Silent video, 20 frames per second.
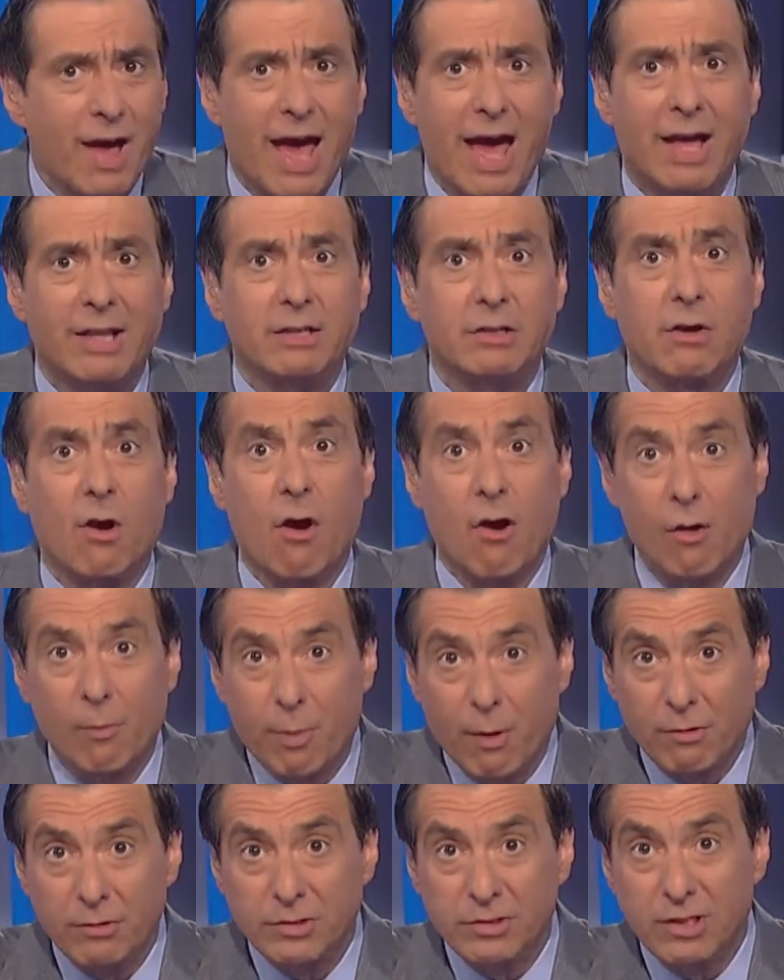And Carl
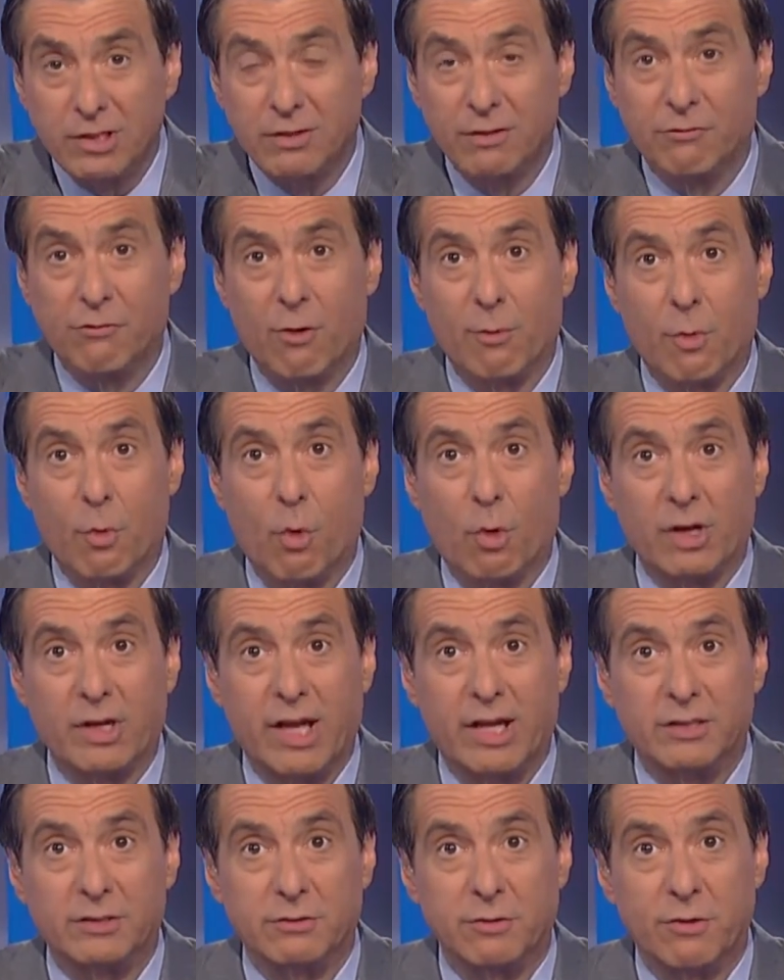Bernstein, the former
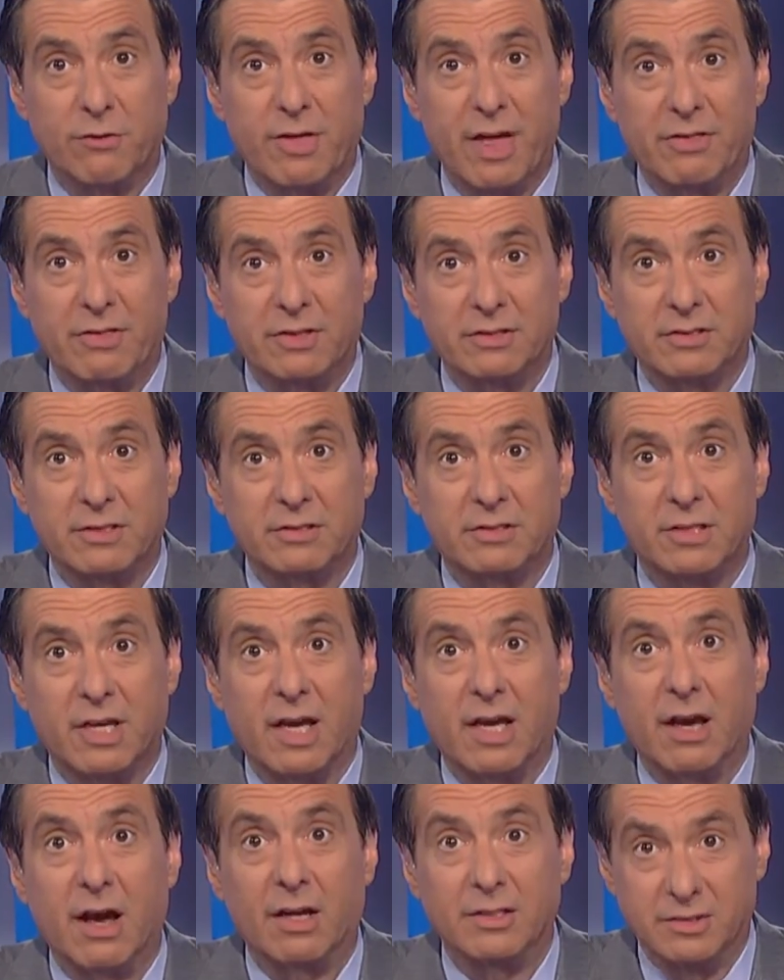Watergate sleuth, had this to
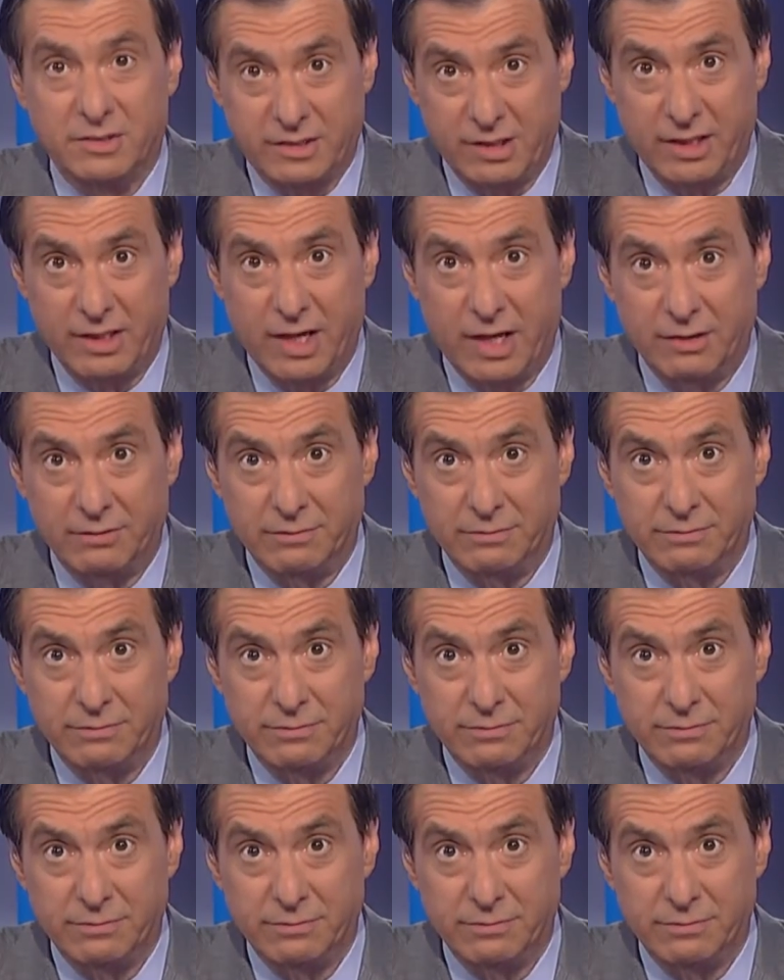say on CNN.